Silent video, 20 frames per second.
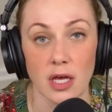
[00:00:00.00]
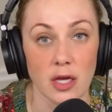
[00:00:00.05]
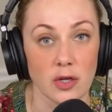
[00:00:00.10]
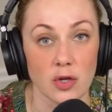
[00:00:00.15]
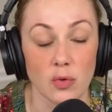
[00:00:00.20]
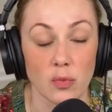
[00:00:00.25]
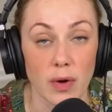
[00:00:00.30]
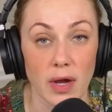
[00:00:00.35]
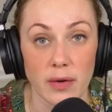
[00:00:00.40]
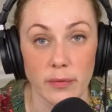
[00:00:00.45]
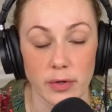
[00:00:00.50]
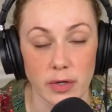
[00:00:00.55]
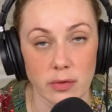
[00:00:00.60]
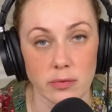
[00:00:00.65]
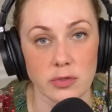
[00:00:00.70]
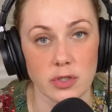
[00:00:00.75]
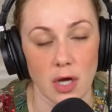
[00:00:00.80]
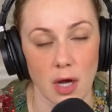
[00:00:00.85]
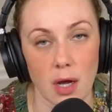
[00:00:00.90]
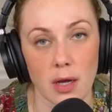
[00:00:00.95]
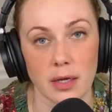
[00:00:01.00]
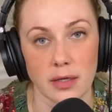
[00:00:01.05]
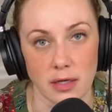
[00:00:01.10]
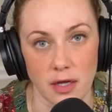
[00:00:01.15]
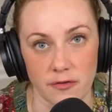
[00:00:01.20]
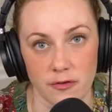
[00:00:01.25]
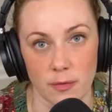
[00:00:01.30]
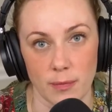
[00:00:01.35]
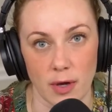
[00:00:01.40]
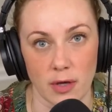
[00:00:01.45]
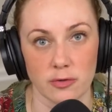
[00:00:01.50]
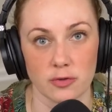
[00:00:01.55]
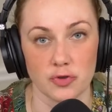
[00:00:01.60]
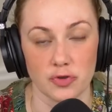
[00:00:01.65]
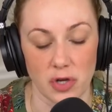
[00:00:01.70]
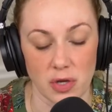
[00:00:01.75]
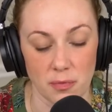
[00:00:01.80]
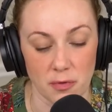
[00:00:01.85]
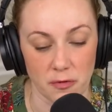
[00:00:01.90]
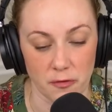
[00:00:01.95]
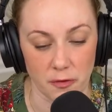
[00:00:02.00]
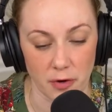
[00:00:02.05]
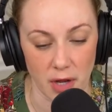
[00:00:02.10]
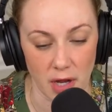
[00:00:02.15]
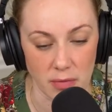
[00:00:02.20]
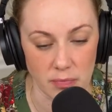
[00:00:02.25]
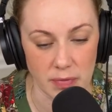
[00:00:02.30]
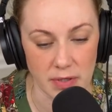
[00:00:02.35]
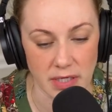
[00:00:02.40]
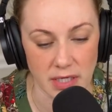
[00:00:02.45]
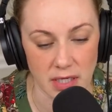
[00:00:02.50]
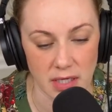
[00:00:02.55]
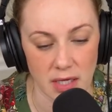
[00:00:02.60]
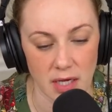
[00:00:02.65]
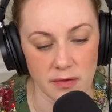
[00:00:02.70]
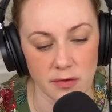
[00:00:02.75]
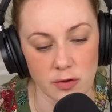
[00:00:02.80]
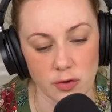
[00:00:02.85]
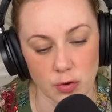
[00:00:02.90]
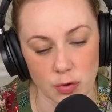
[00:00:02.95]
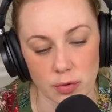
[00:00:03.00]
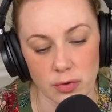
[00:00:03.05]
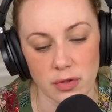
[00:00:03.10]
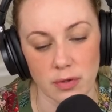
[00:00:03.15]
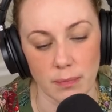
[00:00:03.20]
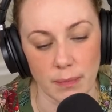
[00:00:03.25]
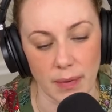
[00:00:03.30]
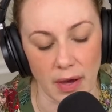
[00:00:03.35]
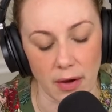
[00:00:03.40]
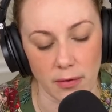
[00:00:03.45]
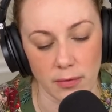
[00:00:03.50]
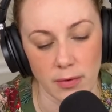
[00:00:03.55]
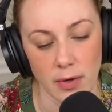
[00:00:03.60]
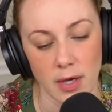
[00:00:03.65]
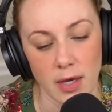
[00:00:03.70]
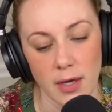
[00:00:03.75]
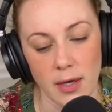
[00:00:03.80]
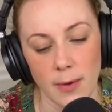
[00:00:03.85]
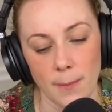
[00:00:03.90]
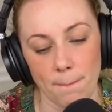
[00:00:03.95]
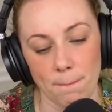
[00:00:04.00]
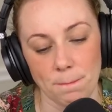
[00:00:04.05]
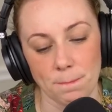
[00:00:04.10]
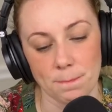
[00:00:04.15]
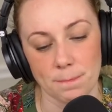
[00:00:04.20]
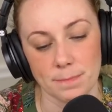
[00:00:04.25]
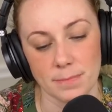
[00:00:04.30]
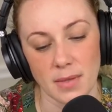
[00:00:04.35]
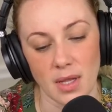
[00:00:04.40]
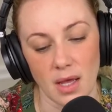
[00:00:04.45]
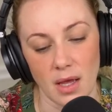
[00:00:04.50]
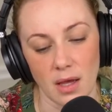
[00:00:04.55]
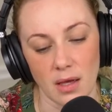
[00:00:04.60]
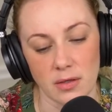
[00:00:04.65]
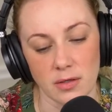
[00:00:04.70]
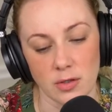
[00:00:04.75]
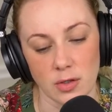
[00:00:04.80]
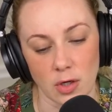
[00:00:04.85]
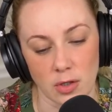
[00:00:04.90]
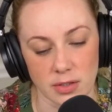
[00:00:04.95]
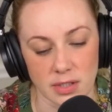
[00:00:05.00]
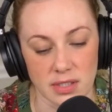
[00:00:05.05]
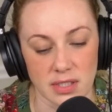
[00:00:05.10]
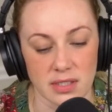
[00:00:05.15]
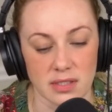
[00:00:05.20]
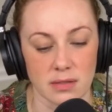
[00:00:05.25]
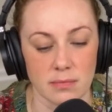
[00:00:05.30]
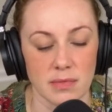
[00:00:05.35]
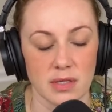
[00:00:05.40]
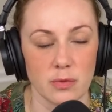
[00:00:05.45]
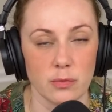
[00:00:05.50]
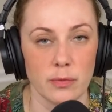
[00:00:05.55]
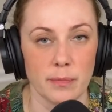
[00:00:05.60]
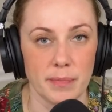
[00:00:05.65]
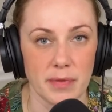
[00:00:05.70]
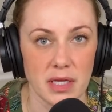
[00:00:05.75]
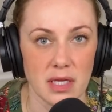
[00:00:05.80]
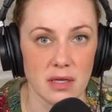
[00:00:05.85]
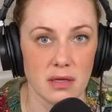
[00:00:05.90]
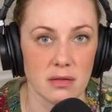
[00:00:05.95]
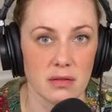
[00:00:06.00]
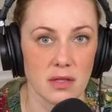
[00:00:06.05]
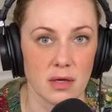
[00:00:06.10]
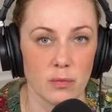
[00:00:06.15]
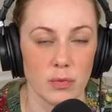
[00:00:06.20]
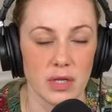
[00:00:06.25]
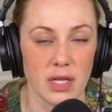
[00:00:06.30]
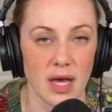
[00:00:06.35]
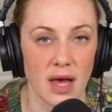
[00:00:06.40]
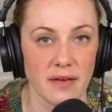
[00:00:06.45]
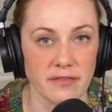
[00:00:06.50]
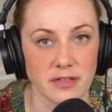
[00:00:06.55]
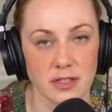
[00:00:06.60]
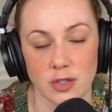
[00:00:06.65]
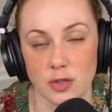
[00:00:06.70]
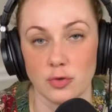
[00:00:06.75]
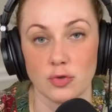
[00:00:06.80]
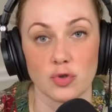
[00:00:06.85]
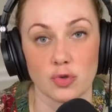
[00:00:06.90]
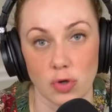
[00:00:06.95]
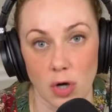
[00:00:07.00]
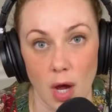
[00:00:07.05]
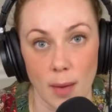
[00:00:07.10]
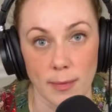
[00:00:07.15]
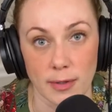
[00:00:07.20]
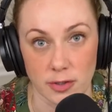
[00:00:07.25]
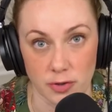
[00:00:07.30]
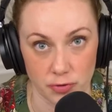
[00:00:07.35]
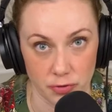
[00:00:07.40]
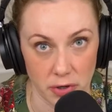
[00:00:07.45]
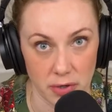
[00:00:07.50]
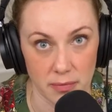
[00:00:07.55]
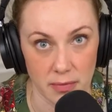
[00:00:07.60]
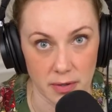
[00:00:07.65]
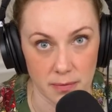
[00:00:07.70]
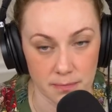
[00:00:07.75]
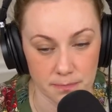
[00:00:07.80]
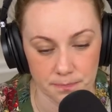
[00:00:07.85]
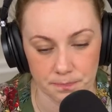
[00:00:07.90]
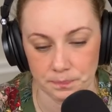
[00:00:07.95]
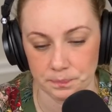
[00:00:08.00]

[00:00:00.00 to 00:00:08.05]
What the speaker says: You're right. We don't talk enough about treatment for NPD. And the truth about narcissism, it would be that we'd have to do trauma treatment.